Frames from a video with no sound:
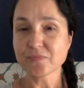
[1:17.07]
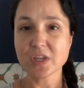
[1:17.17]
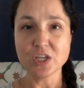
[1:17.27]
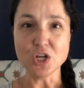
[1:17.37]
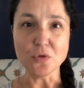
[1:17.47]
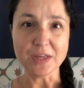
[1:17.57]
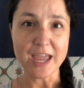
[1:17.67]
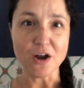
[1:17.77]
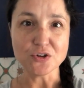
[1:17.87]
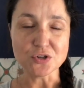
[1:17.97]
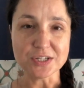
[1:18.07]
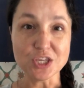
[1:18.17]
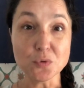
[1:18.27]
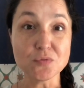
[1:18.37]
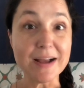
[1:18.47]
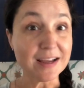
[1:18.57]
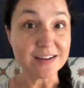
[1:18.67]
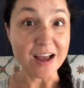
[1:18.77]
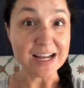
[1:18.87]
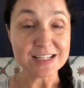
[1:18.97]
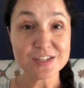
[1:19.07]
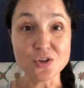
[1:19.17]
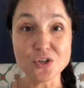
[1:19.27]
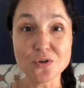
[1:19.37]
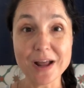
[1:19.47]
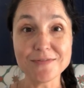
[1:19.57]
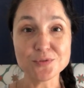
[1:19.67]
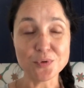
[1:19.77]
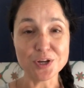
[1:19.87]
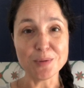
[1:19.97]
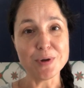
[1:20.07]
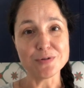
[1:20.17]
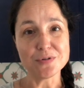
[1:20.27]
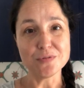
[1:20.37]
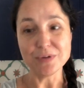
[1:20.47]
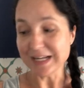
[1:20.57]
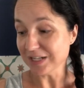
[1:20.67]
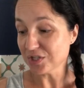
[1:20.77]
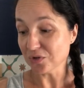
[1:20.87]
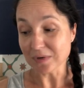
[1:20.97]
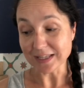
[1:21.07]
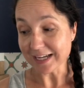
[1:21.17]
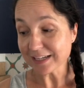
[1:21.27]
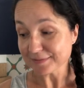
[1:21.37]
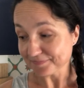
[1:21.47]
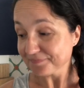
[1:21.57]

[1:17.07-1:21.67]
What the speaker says: you know, the characters that you would recognize, so you don't have to worry about reading Cyrillic.